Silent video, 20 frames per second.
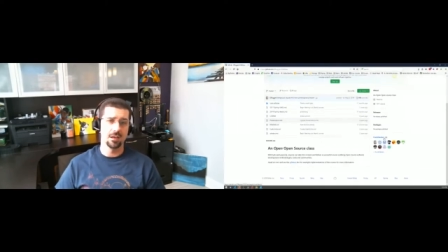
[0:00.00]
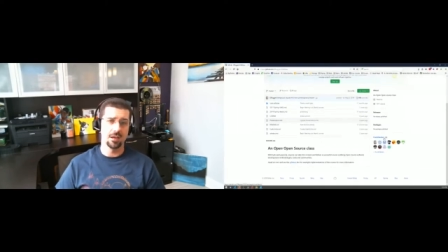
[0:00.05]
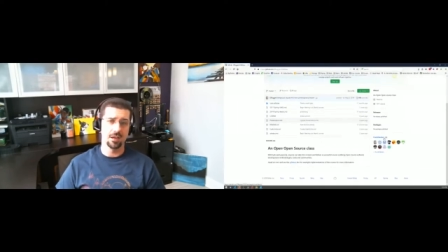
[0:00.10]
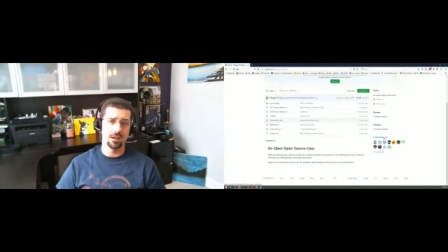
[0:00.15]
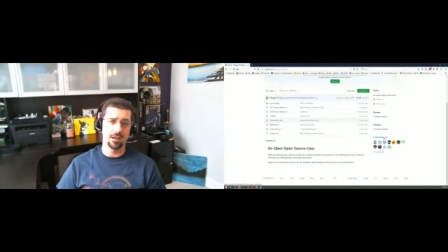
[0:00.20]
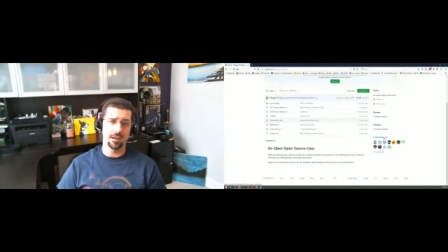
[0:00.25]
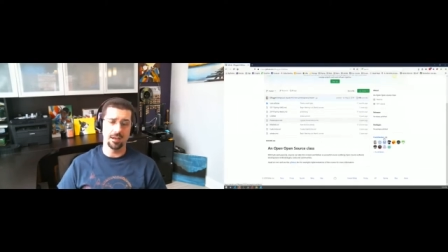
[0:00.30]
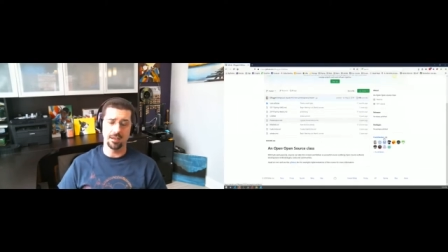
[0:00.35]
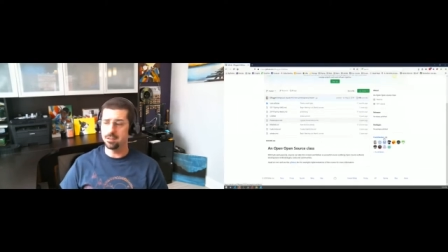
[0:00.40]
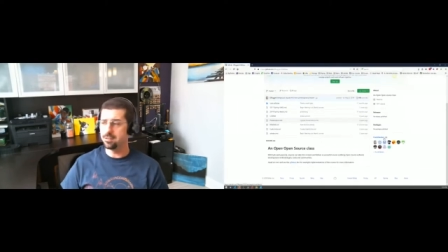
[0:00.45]

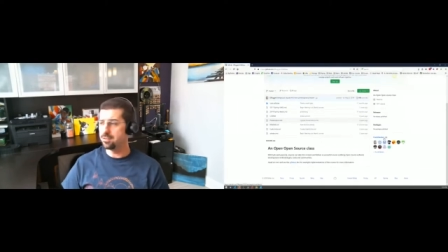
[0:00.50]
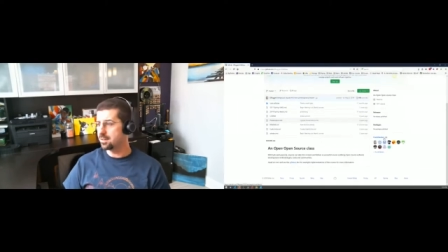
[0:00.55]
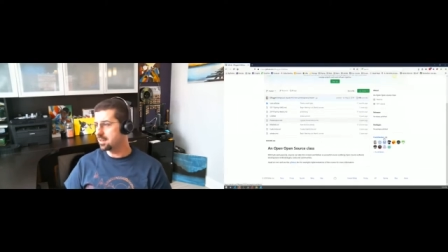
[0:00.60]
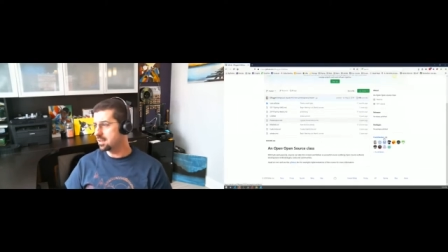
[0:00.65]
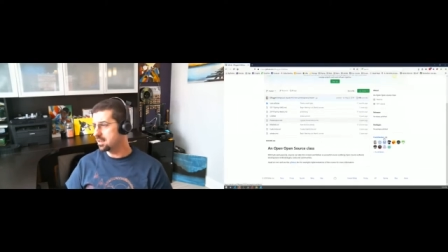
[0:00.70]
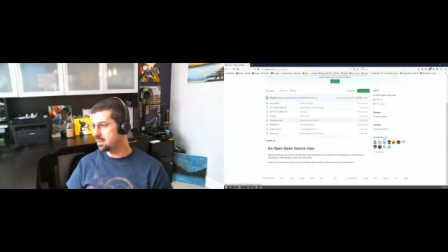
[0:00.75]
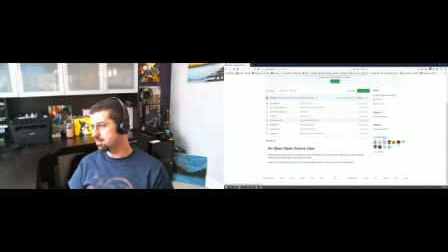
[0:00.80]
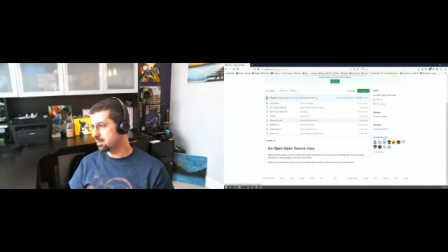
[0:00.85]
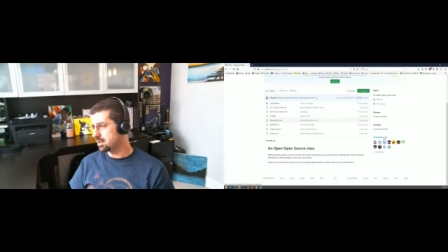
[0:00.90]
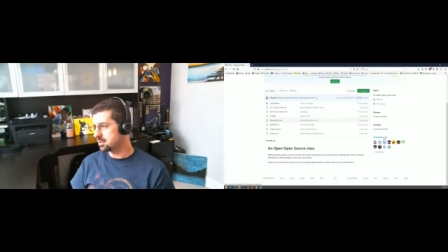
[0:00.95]
Uh, I even
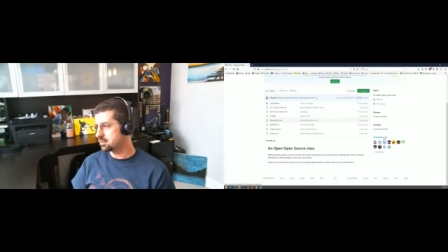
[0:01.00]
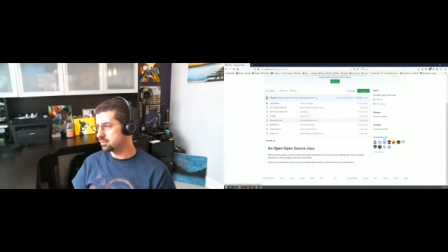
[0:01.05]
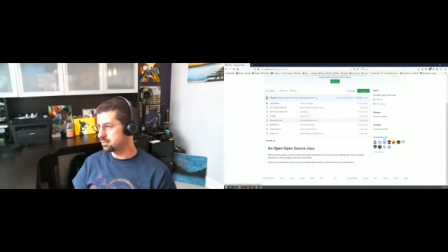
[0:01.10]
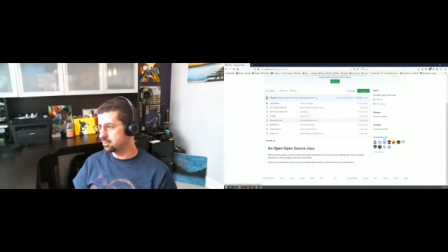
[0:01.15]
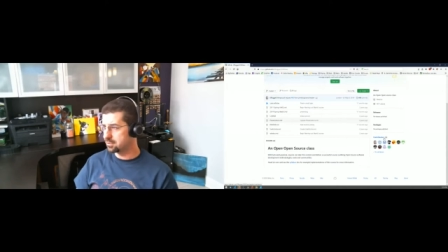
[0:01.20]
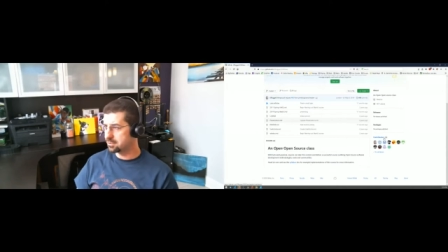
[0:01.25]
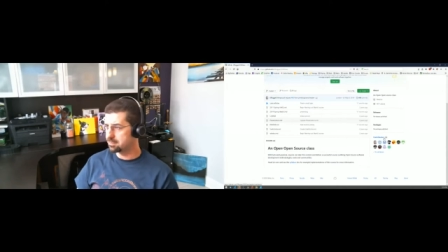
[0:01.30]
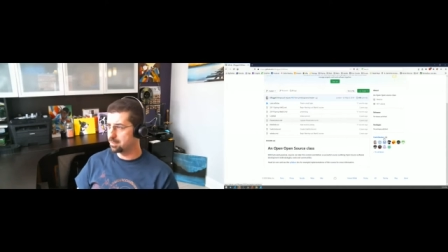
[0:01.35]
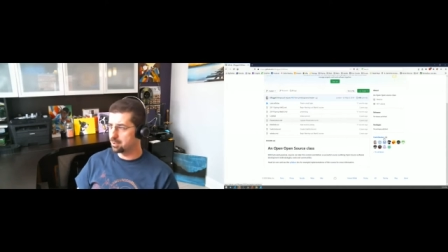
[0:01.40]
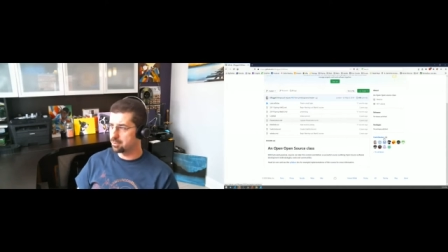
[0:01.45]
gave my
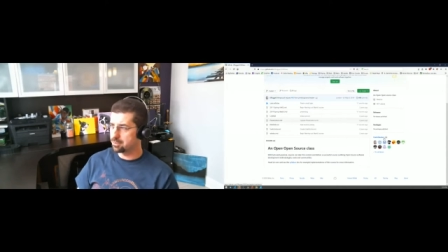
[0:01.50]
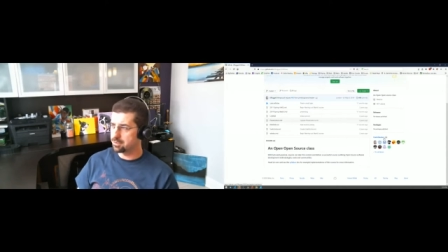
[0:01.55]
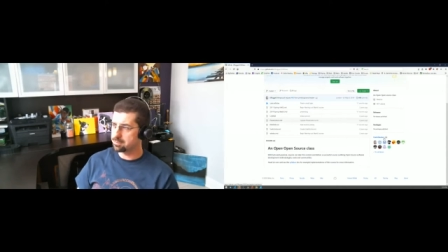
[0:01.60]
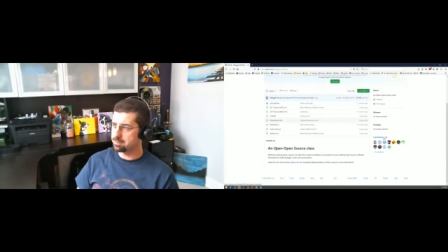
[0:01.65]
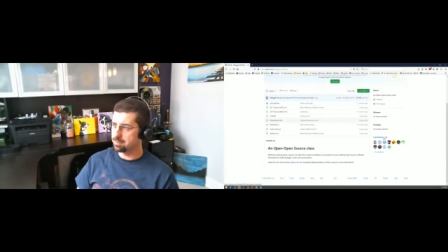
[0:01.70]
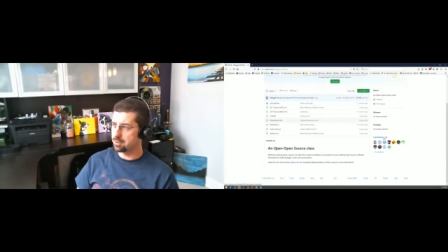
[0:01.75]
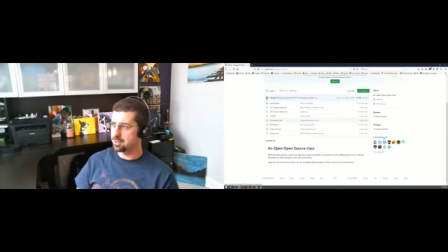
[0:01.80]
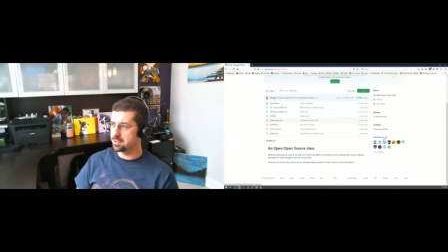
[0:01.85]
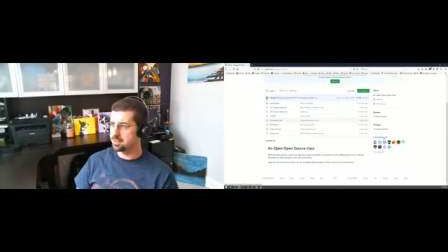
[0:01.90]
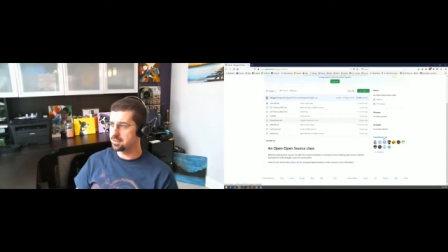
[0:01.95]
students bonus
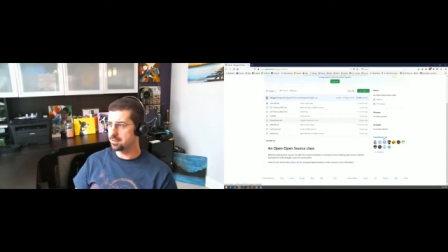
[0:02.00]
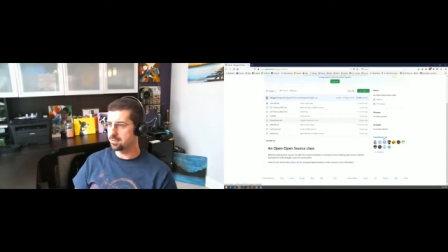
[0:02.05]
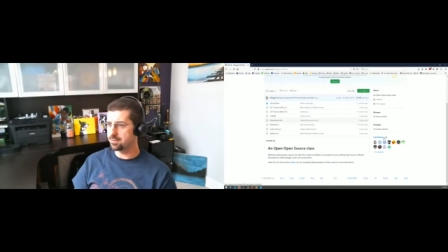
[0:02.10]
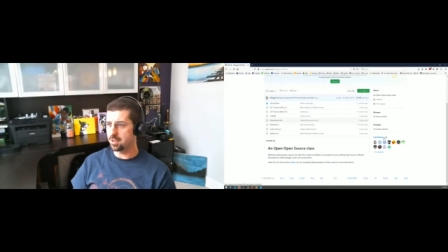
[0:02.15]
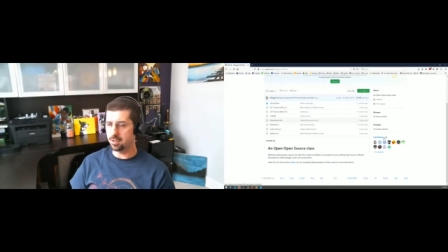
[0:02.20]
points if